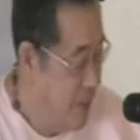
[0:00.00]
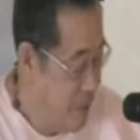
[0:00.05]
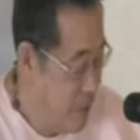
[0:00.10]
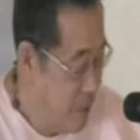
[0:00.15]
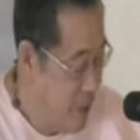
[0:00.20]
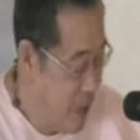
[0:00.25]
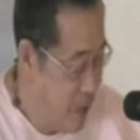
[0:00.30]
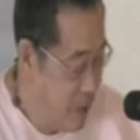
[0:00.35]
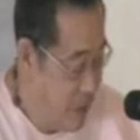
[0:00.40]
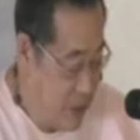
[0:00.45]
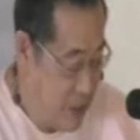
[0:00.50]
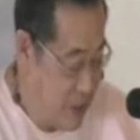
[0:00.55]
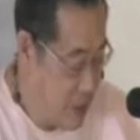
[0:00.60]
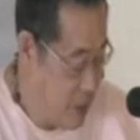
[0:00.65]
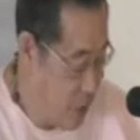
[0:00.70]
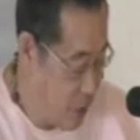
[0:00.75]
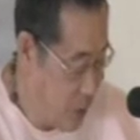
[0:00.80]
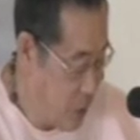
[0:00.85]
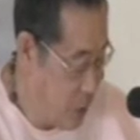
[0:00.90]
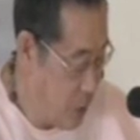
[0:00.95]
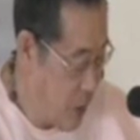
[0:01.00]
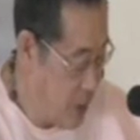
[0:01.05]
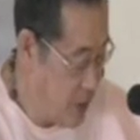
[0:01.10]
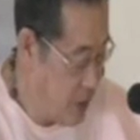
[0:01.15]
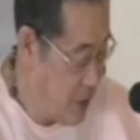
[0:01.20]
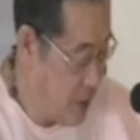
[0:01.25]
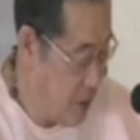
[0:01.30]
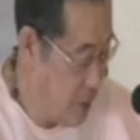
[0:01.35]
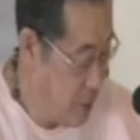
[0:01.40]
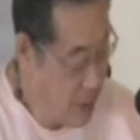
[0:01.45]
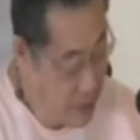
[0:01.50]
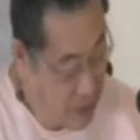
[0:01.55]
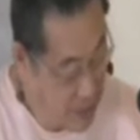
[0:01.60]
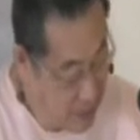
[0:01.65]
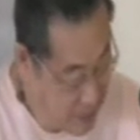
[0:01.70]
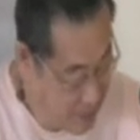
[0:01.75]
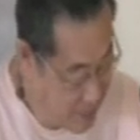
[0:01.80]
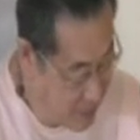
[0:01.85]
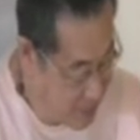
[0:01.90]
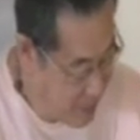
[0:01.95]
Not that it's only rasa, but
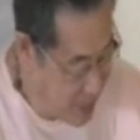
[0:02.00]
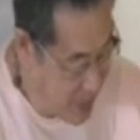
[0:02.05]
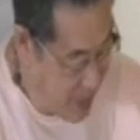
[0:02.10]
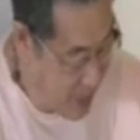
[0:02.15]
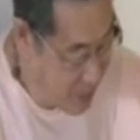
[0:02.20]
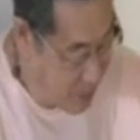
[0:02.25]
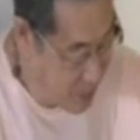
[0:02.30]
then we can't do